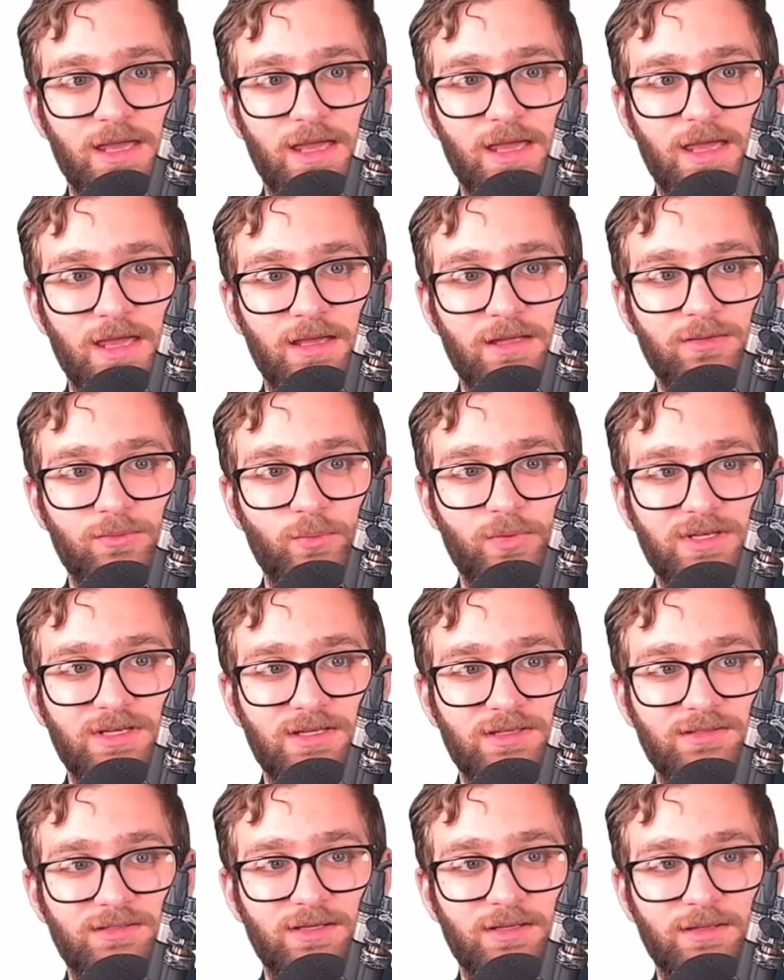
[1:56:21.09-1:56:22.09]
And we
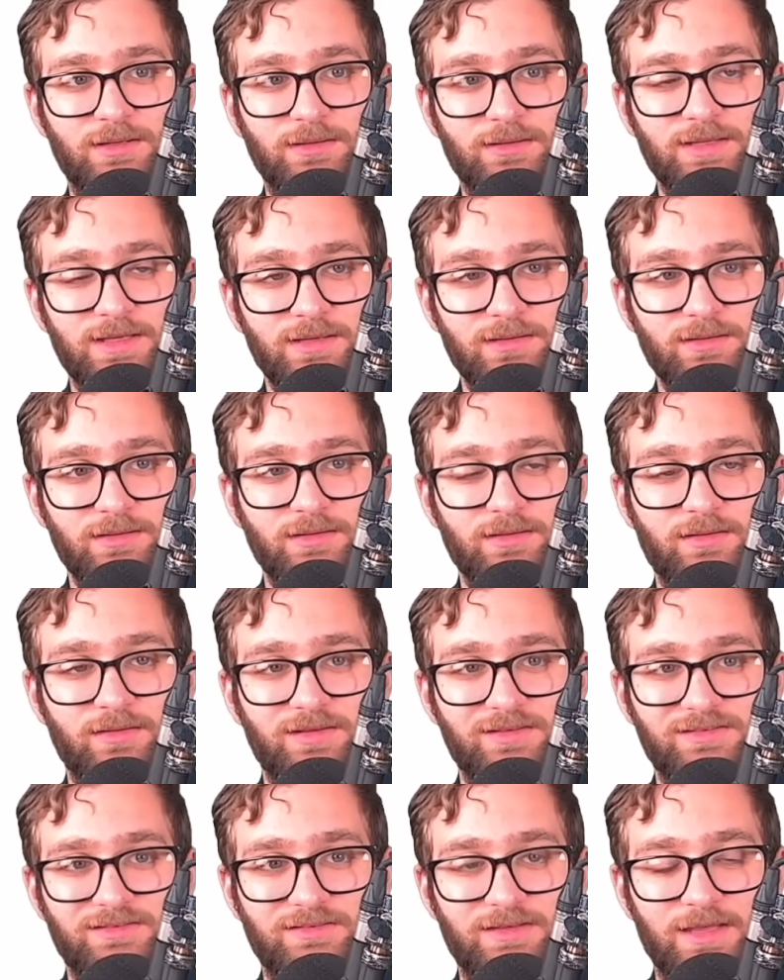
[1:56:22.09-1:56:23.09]
need to link
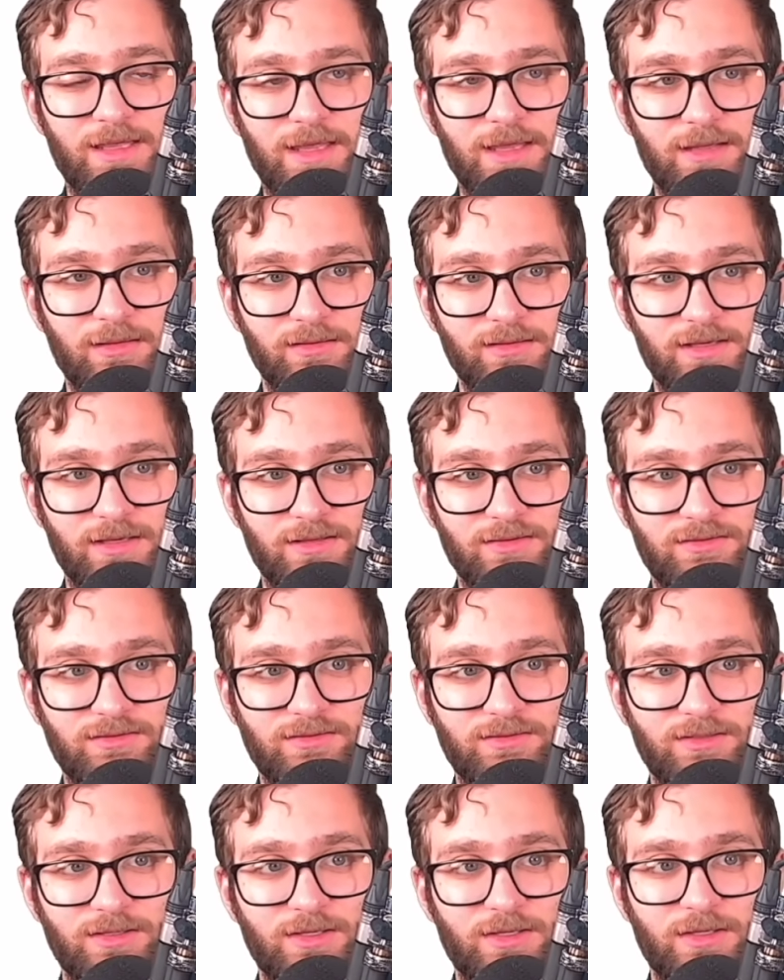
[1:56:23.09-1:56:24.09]
this
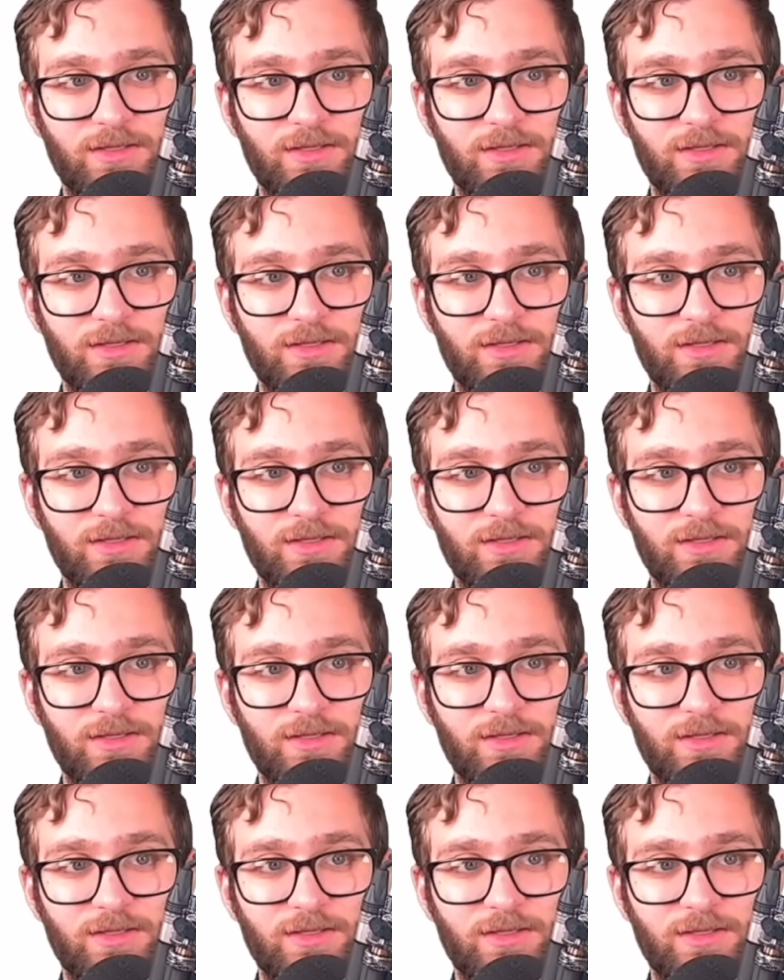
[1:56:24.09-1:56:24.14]
alias